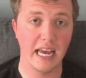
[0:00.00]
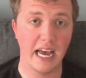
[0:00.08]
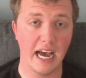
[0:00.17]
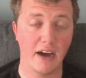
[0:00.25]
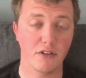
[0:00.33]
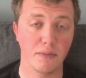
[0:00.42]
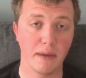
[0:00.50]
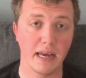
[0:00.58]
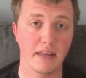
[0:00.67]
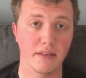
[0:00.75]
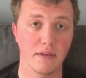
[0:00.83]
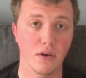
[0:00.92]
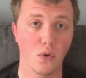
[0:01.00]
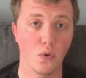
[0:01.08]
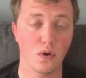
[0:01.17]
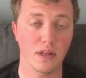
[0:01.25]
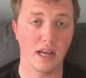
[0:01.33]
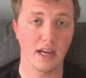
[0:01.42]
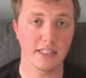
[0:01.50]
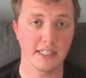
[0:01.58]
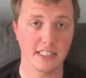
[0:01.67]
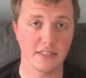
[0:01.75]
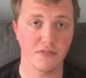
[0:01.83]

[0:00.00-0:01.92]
how to better organise this